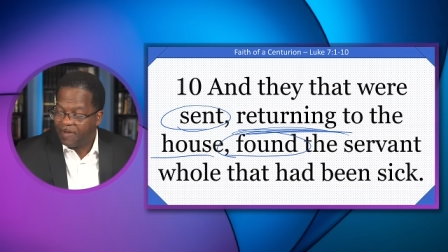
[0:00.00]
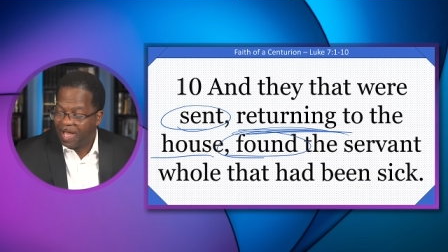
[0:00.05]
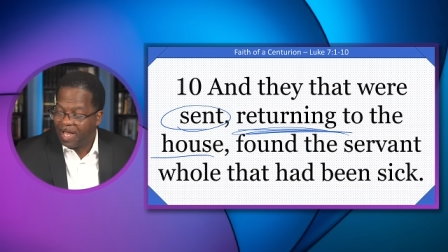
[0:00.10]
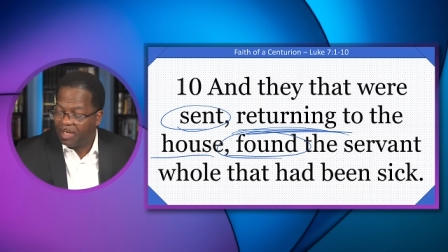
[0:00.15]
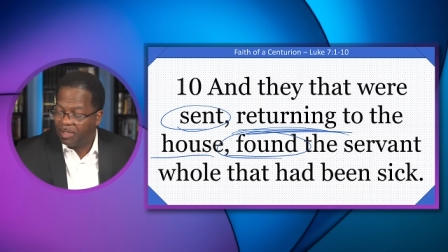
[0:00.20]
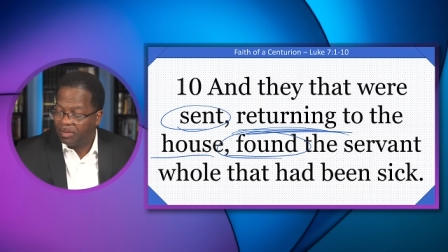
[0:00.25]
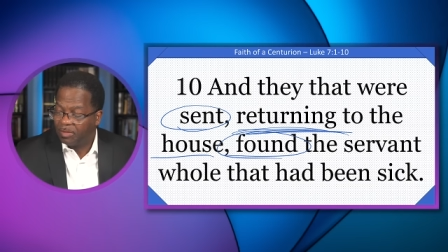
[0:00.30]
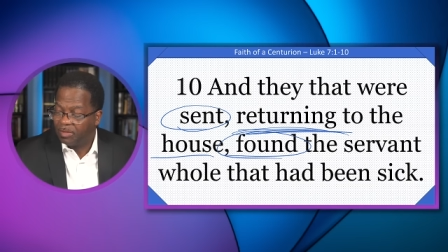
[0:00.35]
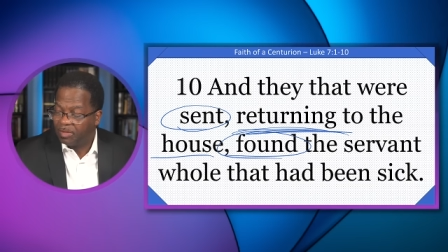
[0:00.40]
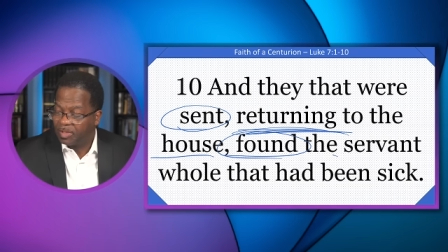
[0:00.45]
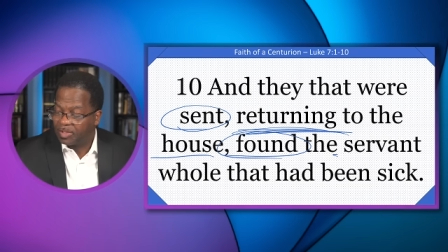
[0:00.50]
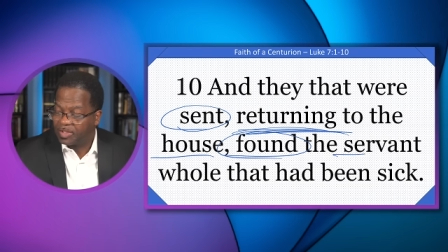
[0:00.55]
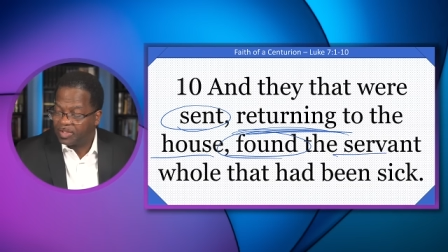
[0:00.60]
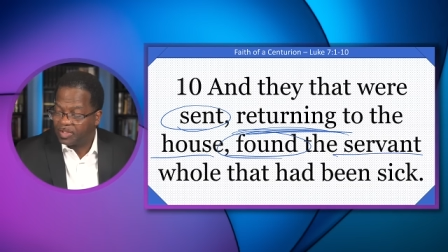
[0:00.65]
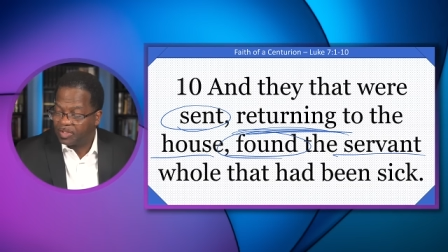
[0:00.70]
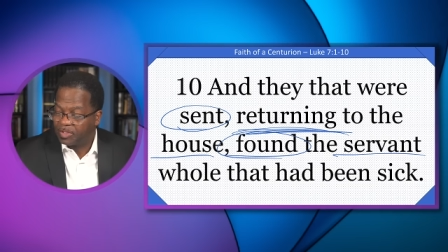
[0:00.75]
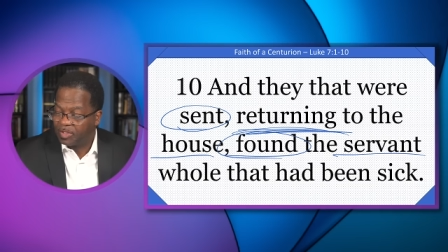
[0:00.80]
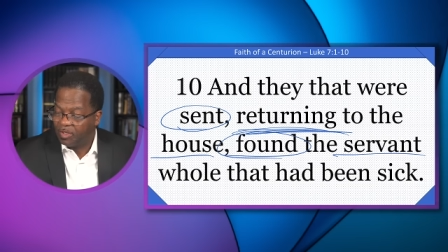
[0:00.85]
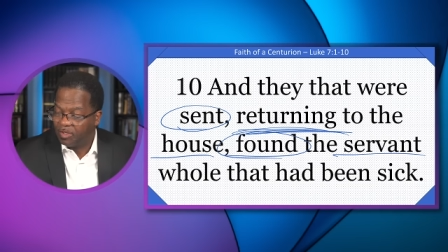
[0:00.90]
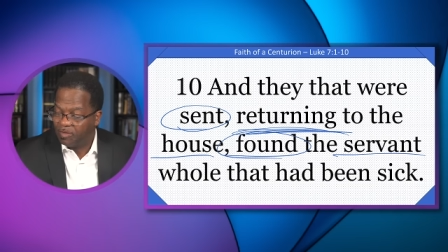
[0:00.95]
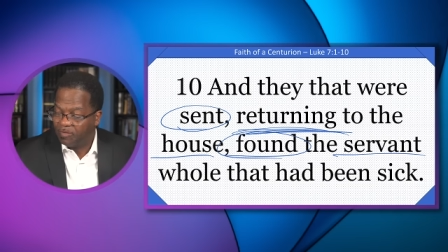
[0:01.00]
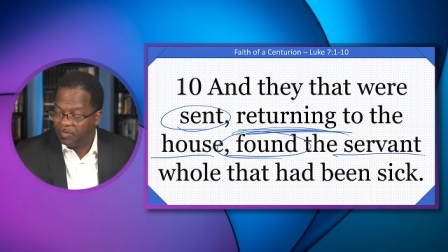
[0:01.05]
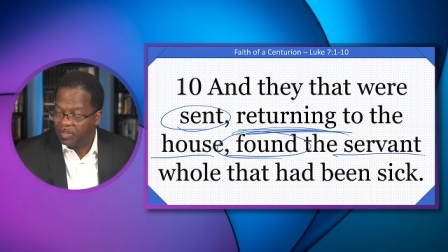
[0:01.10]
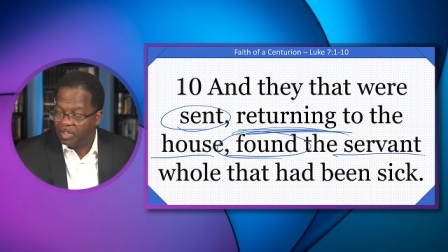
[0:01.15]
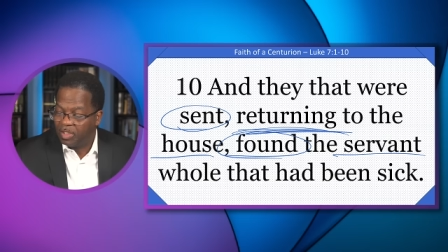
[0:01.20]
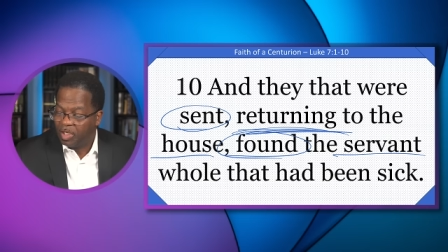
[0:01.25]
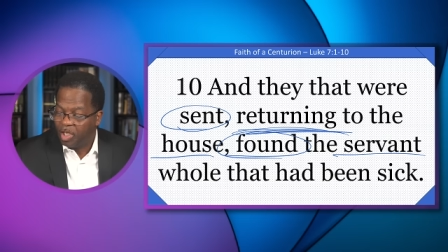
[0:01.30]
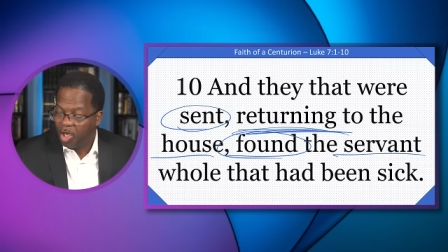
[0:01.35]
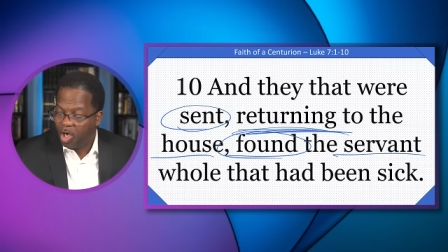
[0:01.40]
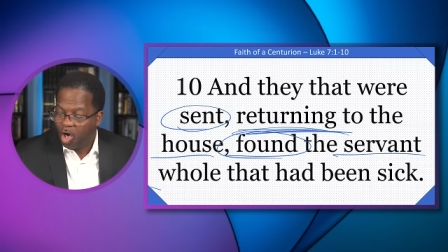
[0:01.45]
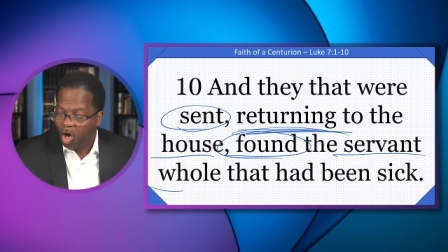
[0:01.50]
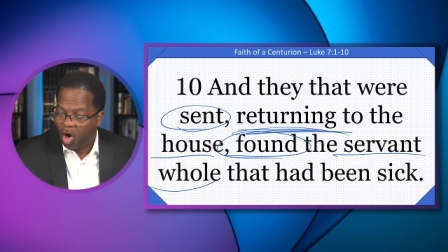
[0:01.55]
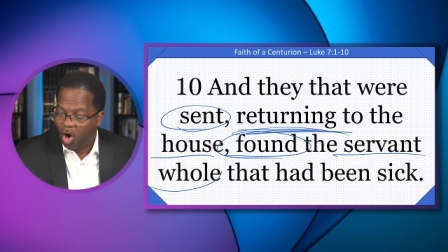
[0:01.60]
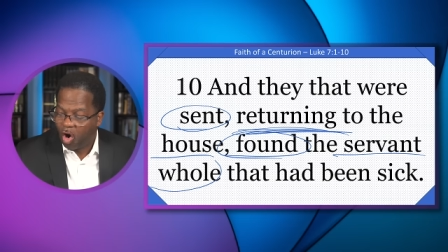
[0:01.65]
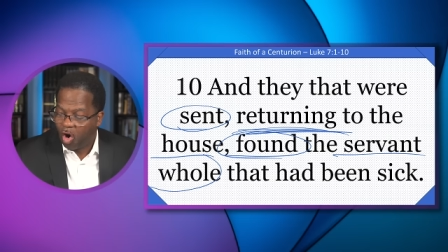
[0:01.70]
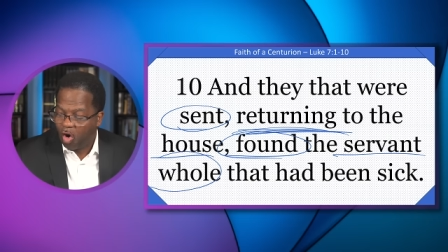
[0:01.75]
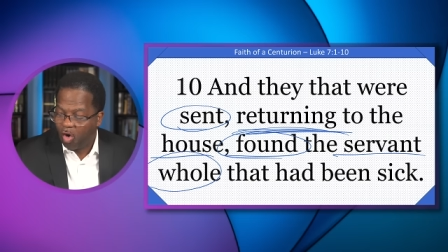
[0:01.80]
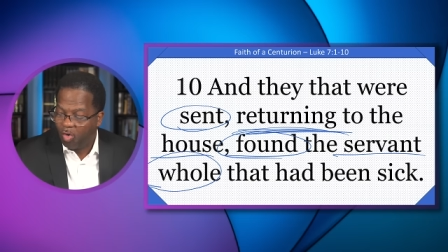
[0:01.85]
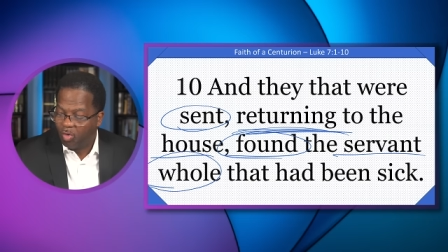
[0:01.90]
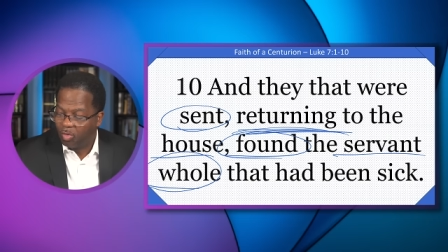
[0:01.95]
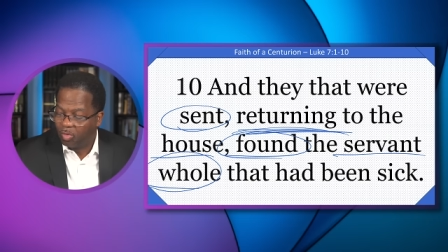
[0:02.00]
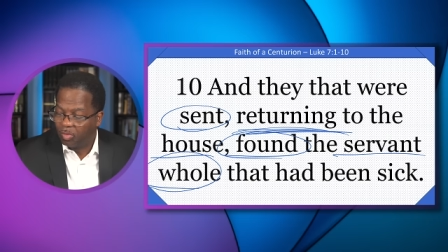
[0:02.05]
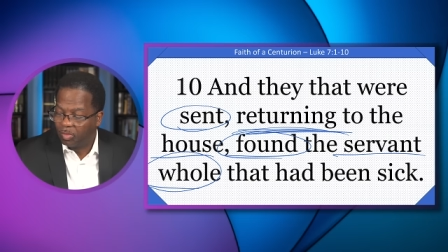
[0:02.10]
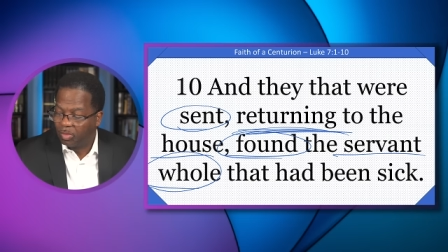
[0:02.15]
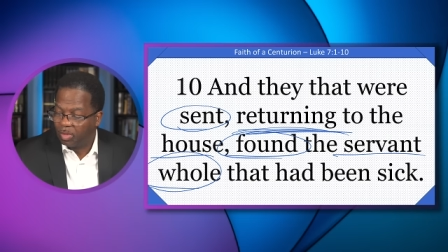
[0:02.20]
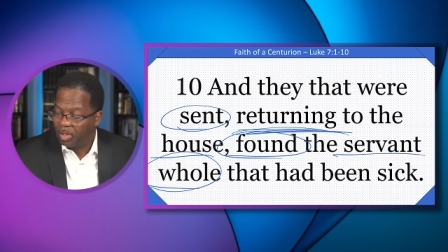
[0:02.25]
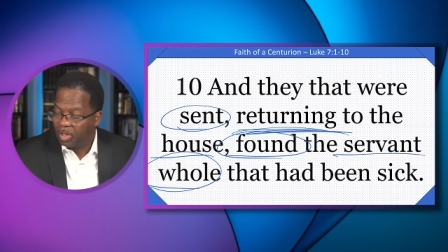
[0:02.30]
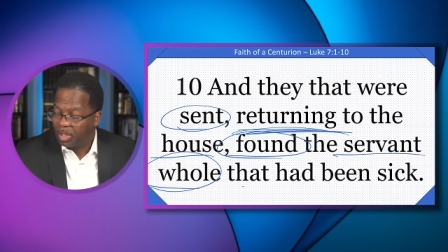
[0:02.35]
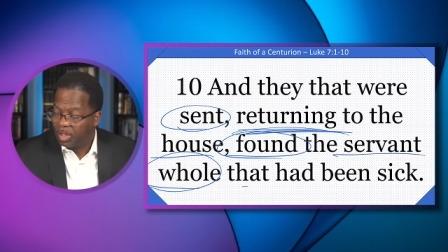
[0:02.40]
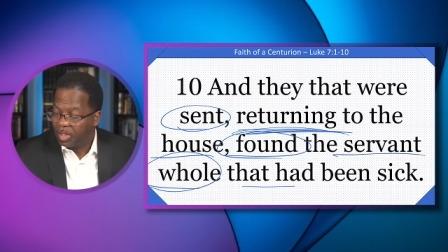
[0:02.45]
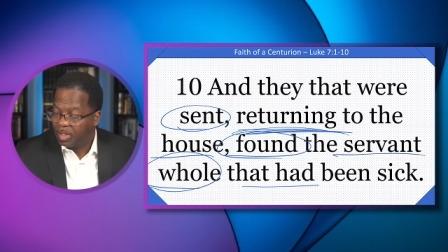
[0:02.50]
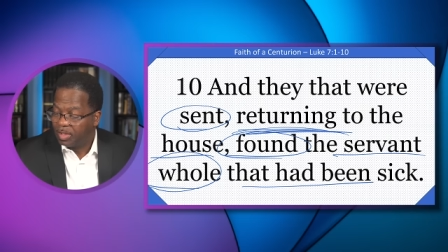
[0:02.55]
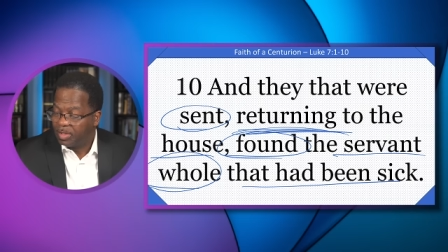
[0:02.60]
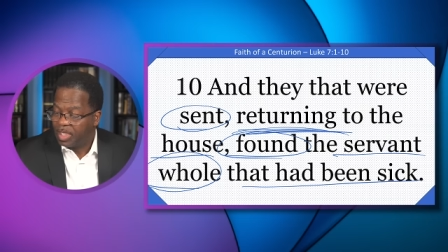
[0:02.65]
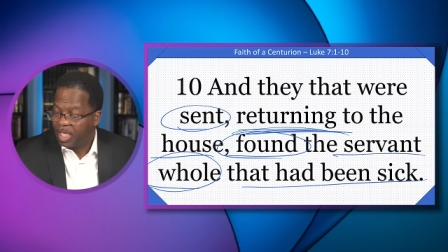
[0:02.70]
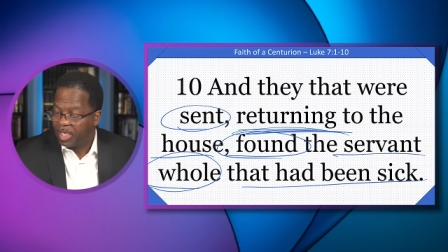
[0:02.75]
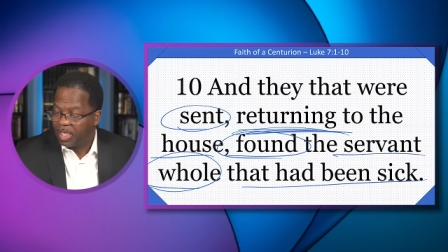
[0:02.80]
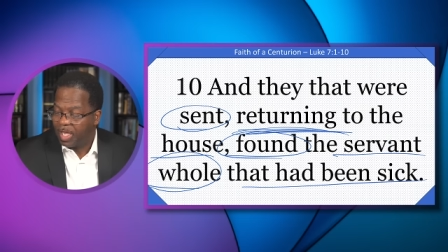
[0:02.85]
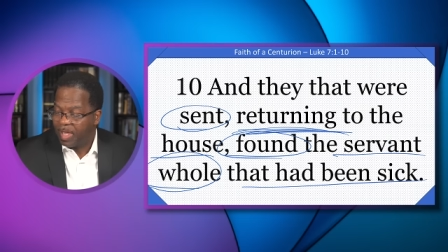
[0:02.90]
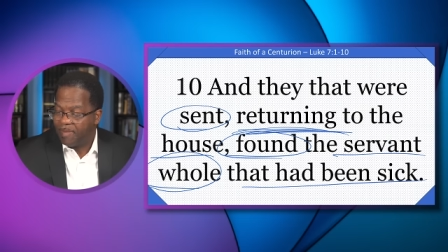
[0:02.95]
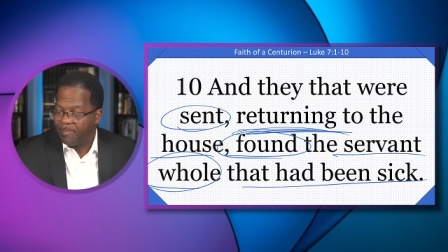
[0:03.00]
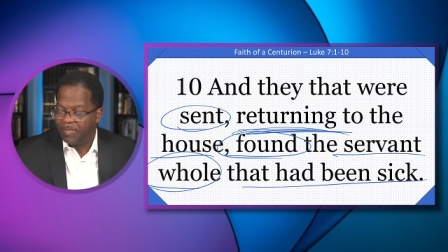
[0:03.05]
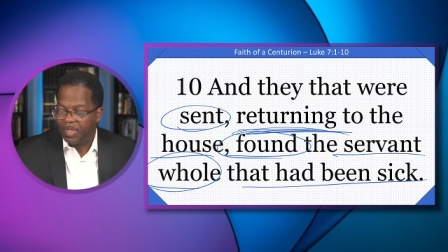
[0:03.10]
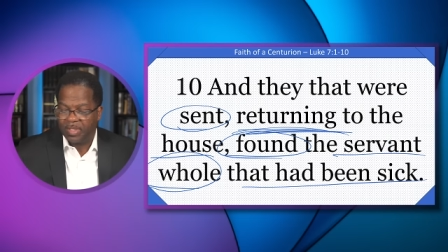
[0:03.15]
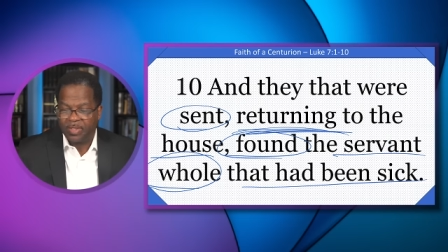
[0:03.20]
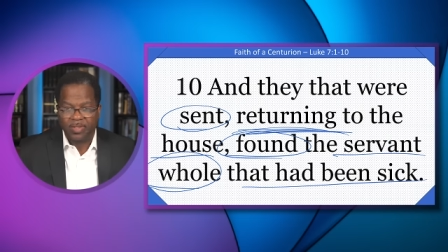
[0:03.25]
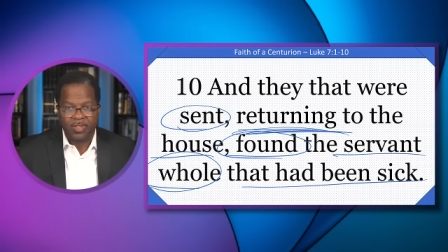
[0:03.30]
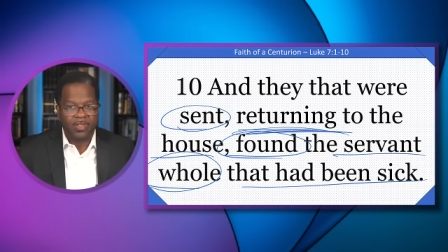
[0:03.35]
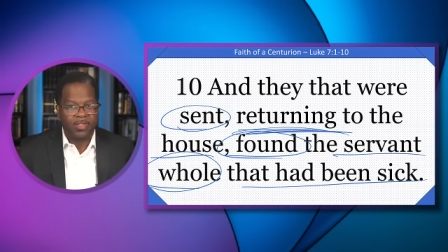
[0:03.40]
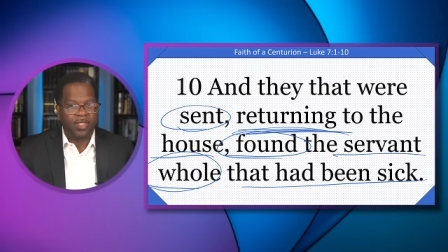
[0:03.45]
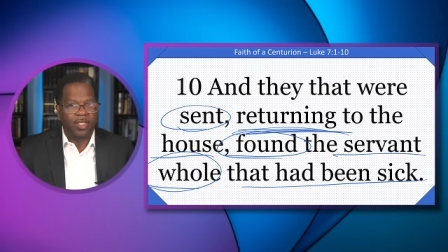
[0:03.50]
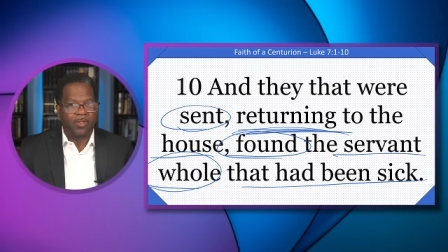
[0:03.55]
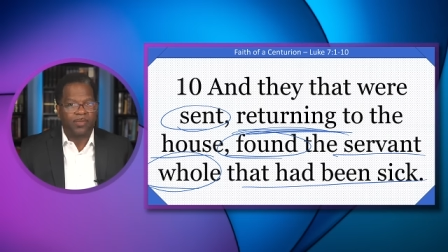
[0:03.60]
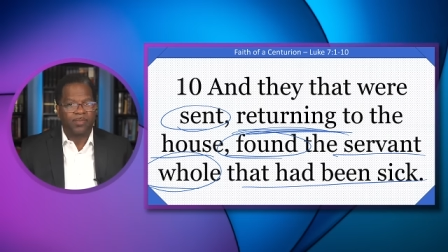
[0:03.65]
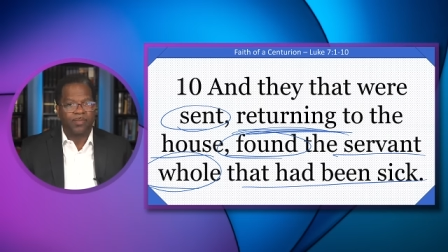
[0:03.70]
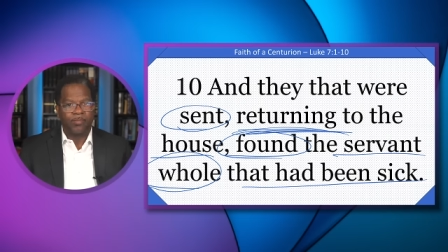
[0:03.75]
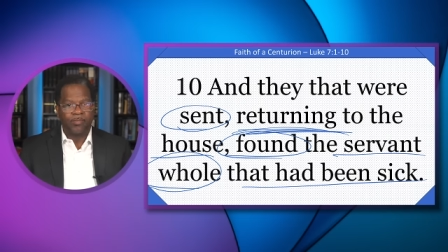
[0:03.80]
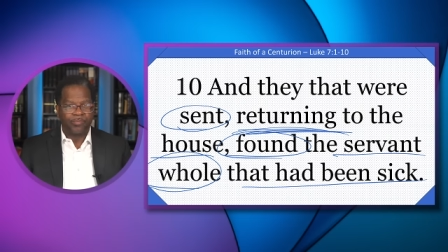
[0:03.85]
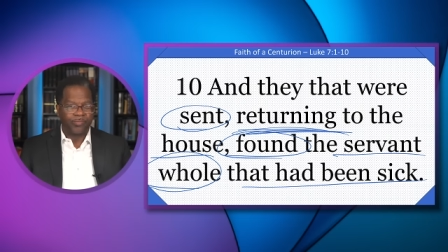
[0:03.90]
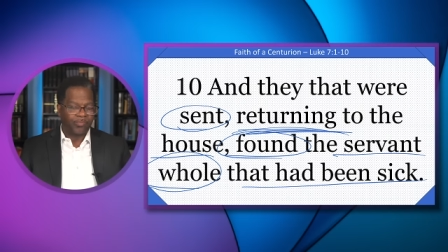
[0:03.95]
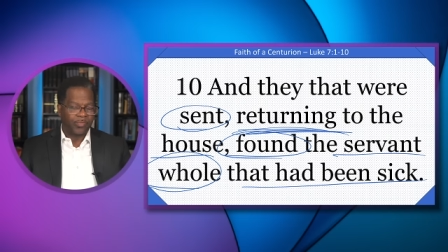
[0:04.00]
found the servant whole that had been sick.